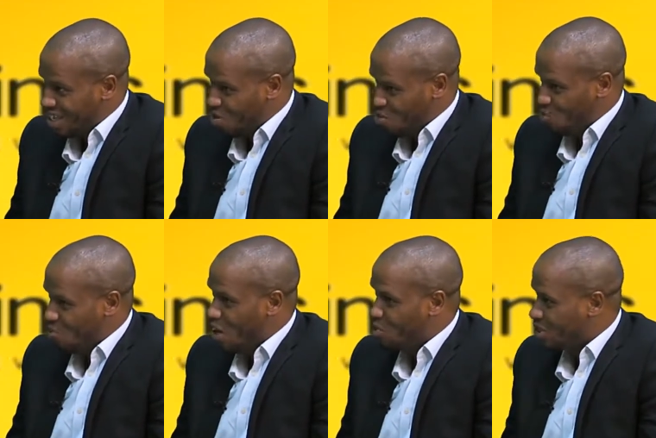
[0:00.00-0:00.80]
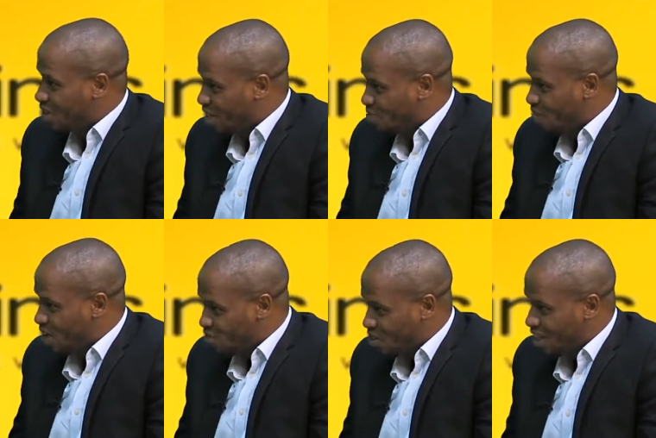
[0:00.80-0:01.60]
I will try to
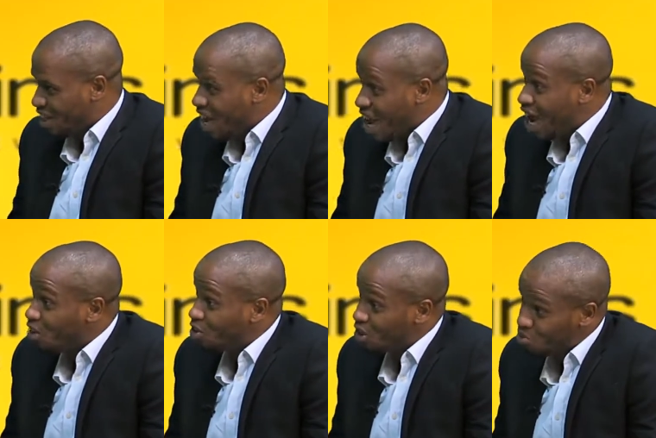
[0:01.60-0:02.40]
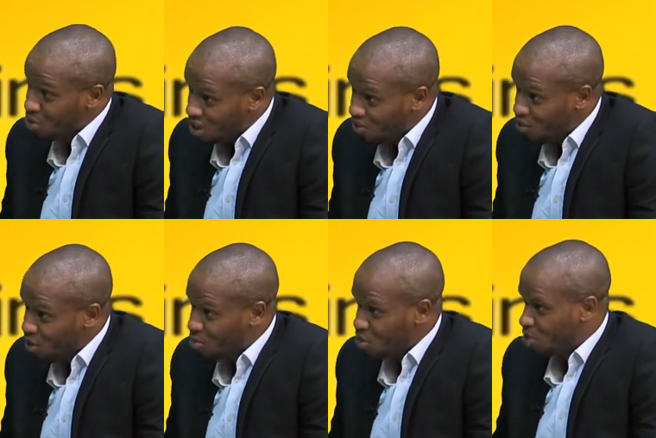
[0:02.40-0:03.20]
factor in how long it will take for
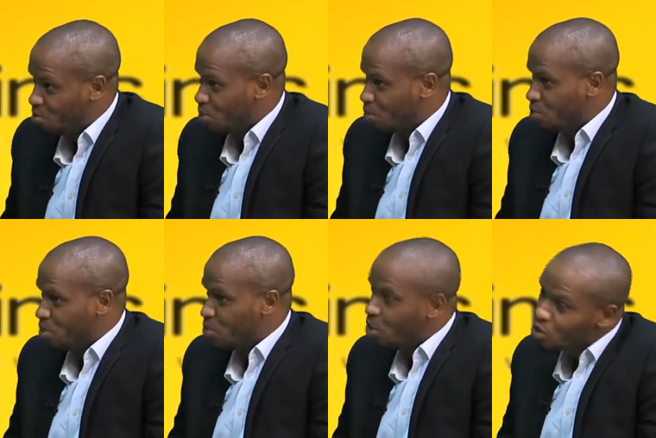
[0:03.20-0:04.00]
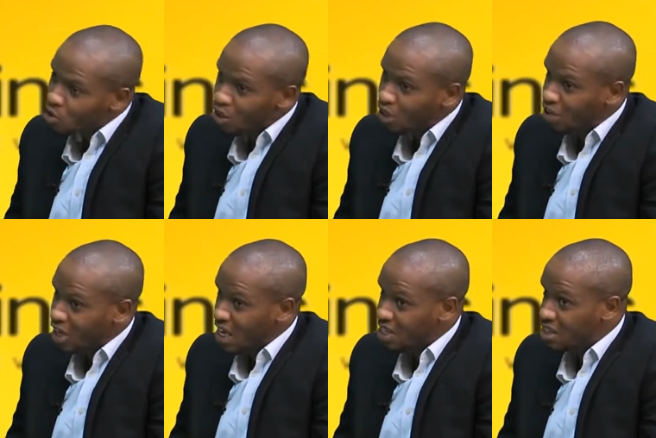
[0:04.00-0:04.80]
him to keep the promise, but also
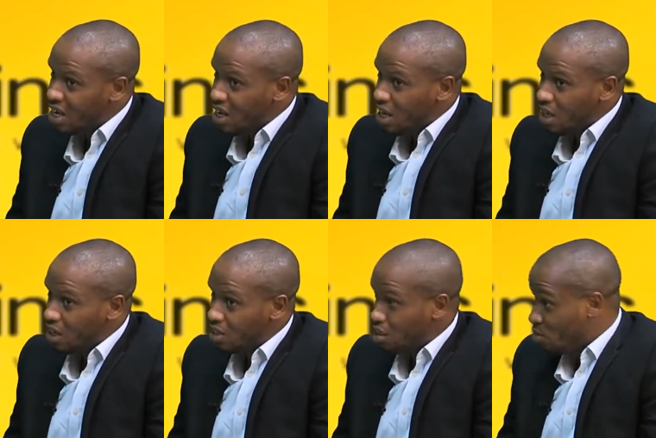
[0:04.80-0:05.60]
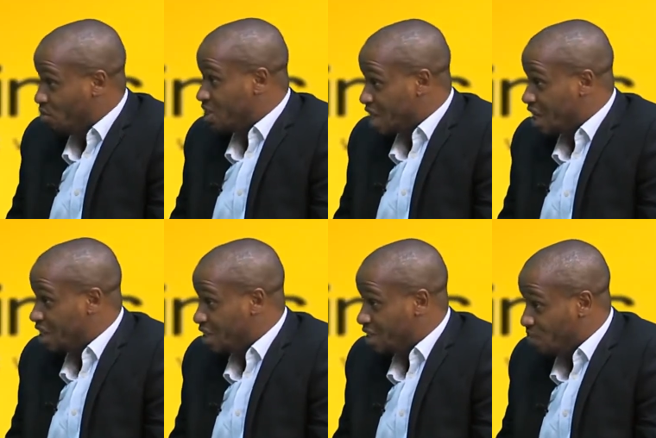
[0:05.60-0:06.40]
recognize some of the
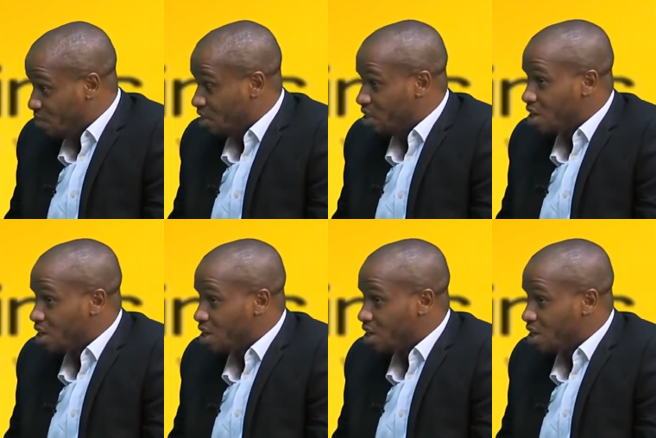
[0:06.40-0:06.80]
challenges he faced.